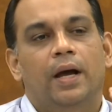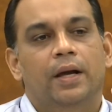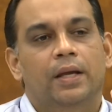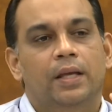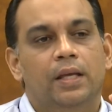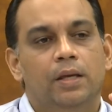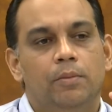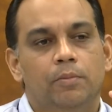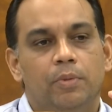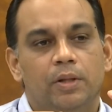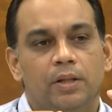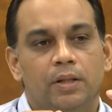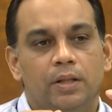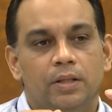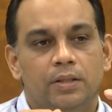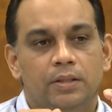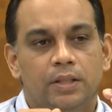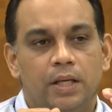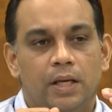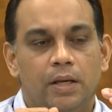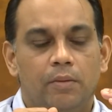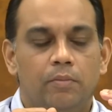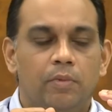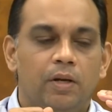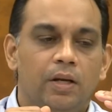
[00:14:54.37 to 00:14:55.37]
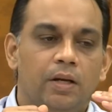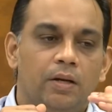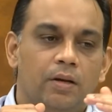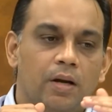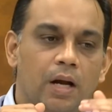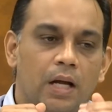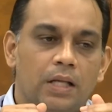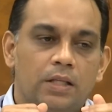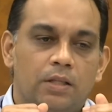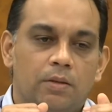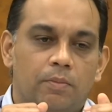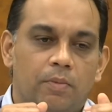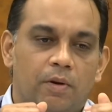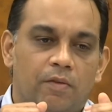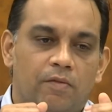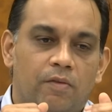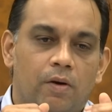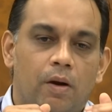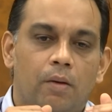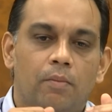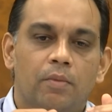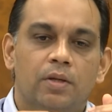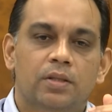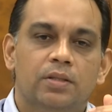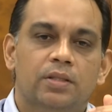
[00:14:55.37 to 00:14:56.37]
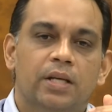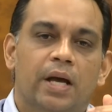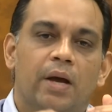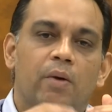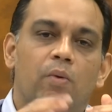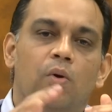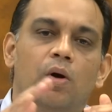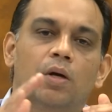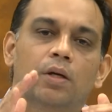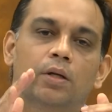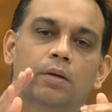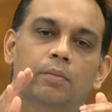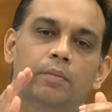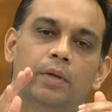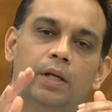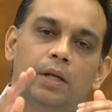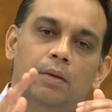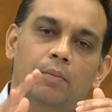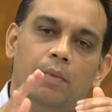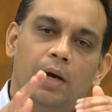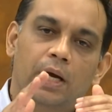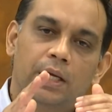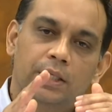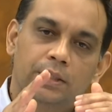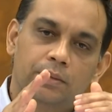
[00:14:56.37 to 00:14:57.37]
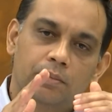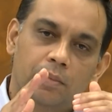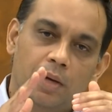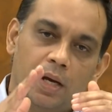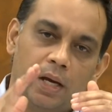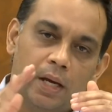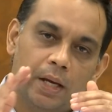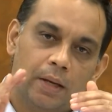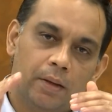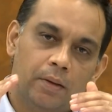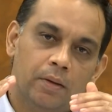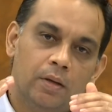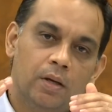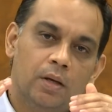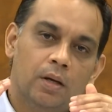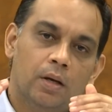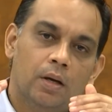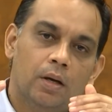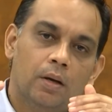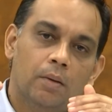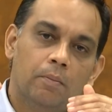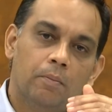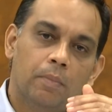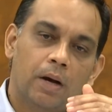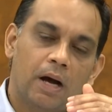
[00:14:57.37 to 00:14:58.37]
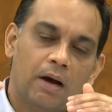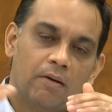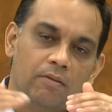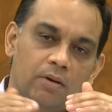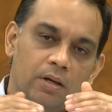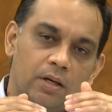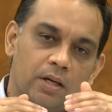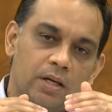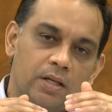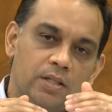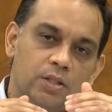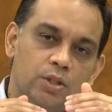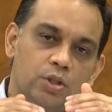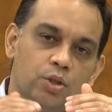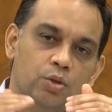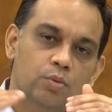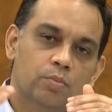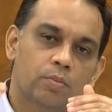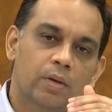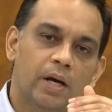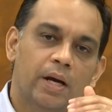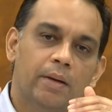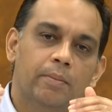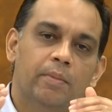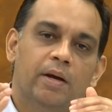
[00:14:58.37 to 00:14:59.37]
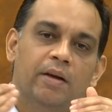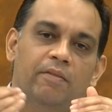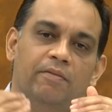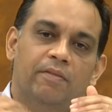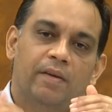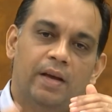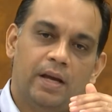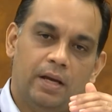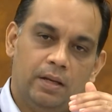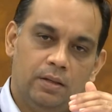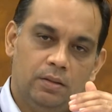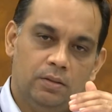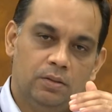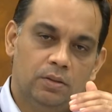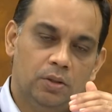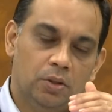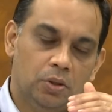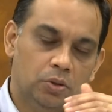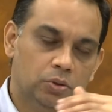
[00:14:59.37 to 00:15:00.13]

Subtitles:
keeping the same heat transfer performance, I want to minimize my power consumed by my fan.